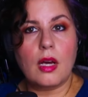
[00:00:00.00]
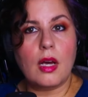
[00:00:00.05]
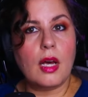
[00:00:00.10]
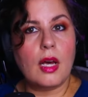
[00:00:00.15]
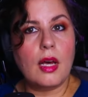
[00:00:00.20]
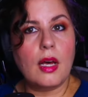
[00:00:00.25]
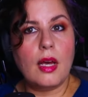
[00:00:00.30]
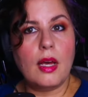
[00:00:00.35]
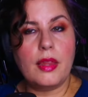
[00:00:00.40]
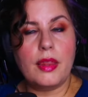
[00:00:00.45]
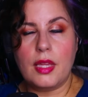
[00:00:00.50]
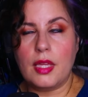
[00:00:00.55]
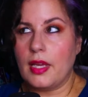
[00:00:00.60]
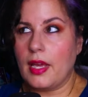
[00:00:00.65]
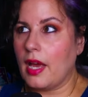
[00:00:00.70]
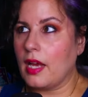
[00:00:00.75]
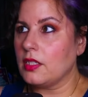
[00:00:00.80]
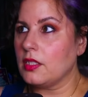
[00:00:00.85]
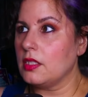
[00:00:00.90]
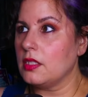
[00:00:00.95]
I think
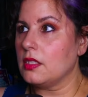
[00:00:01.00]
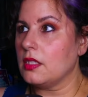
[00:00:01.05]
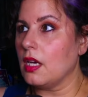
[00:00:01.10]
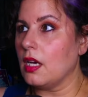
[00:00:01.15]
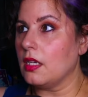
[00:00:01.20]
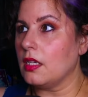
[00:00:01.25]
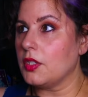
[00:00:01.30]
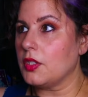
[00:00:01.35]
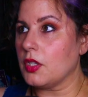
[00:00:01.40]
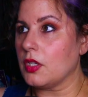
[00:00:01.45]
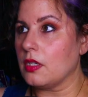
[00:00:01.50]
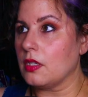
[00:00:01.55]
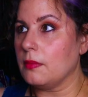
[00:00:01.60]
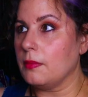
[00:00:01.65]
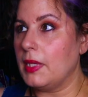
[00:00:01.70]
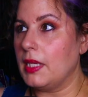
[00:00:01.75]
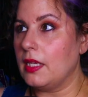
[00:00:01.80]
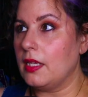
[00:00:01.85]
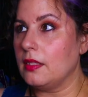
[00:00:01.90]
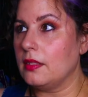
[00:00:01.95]
Ash is gonna turn
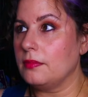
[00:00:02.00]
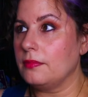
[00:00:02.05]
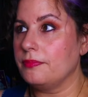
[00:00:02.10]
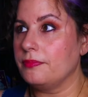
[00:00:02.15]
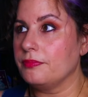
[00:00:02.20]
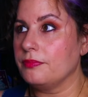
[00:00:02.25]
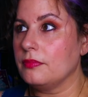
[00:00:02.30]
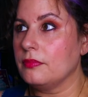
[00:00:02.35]
him in.